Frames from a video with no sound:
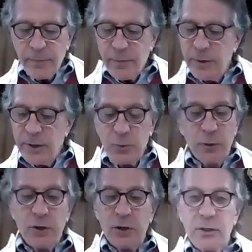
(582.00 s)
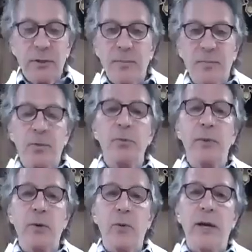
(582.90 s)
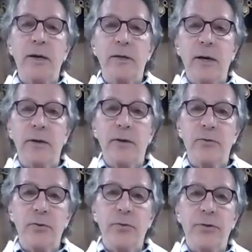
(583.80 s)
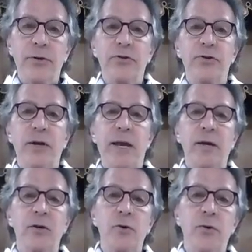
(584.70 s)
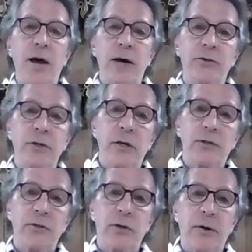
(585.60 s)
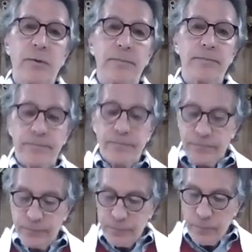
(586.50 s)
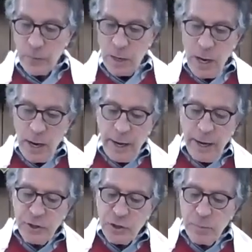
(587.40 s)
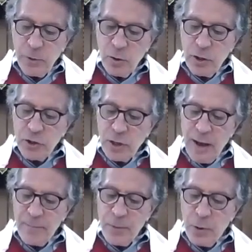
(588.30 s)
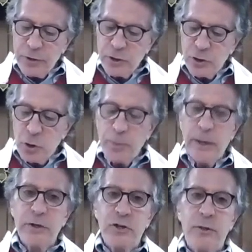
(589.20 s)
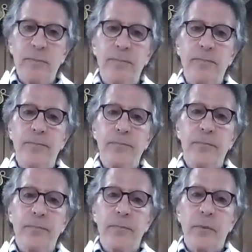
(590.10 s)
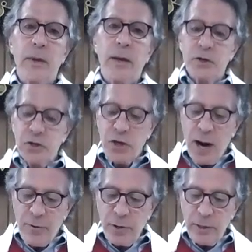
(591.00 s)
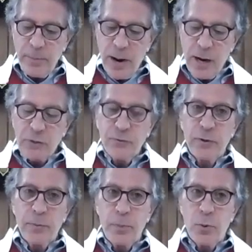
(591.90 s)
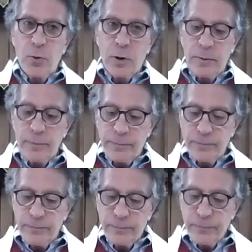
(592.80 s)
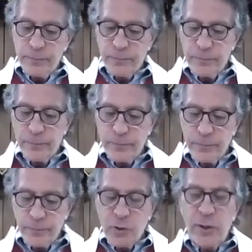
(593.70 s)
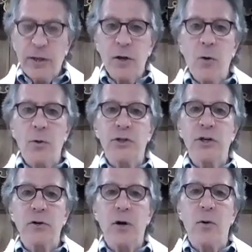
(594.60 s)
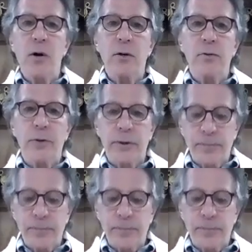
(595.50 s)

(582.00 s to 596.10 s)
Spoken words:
and this one just blew me away, to tell you the truth. This is, again, 2,000 years ago. Each community shall have both a soup kitchen and a charity box for the poor, so that no one shall go hungry.